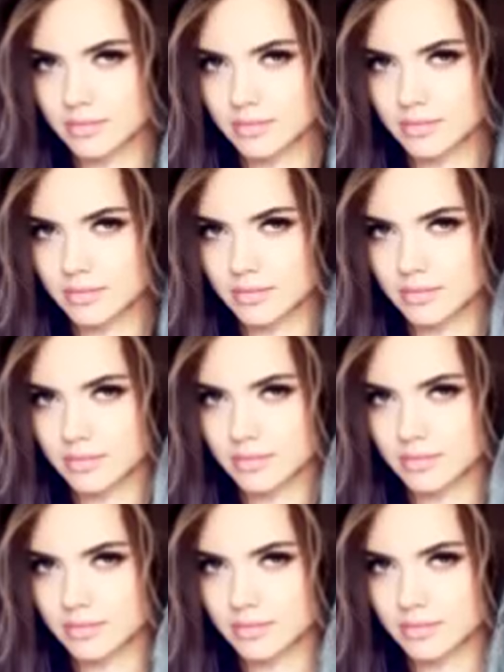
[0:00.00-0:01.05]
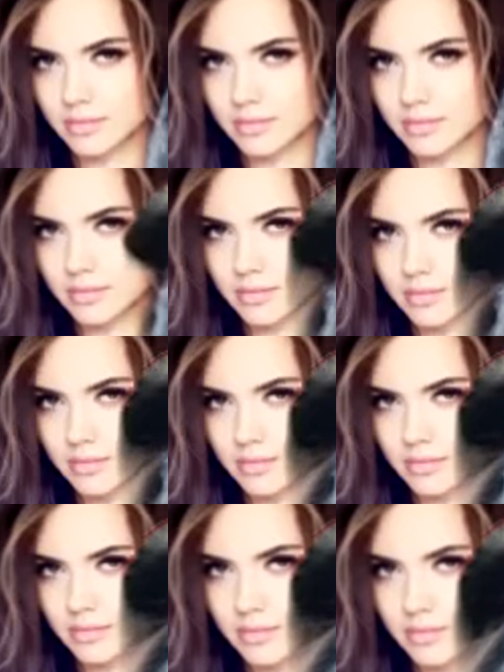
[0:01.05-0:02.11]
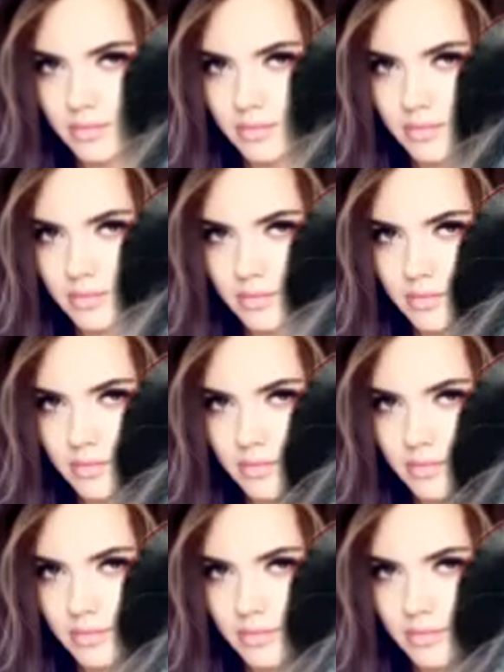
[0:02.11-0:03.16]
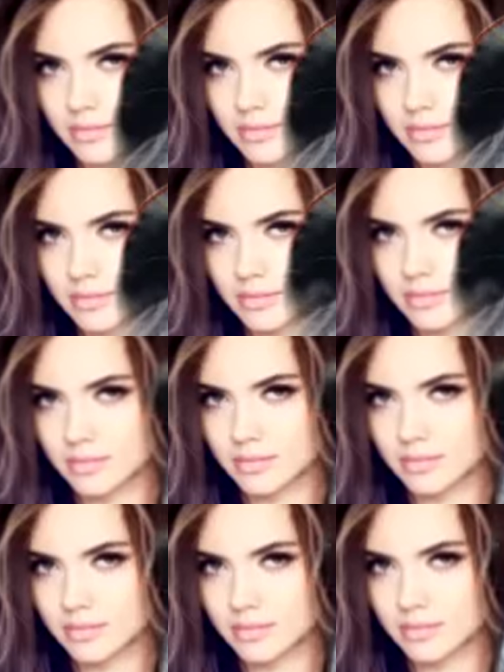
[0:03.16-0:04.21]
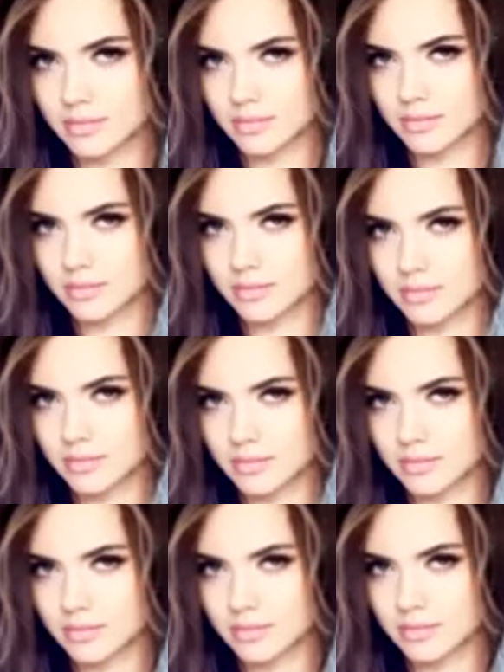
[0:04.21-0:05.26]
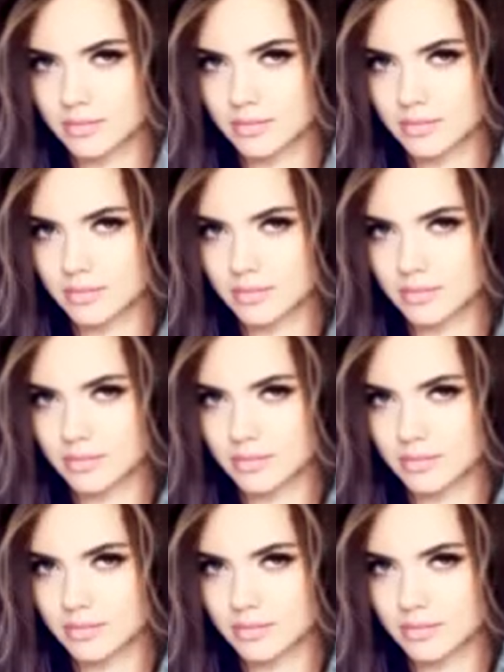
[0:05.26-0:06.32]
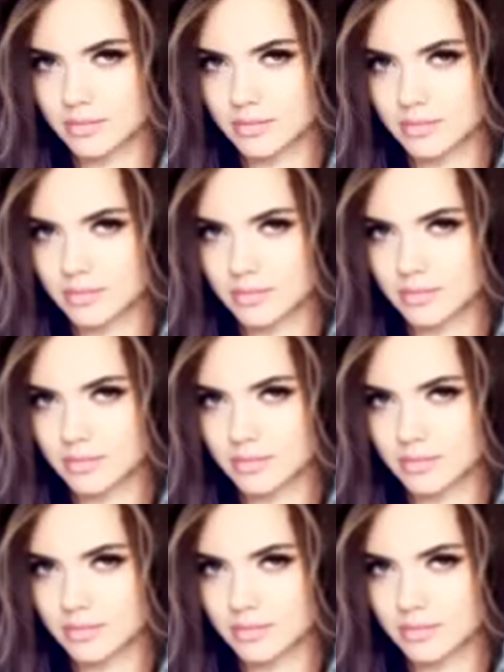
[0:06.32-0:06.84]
This person isn't speaking.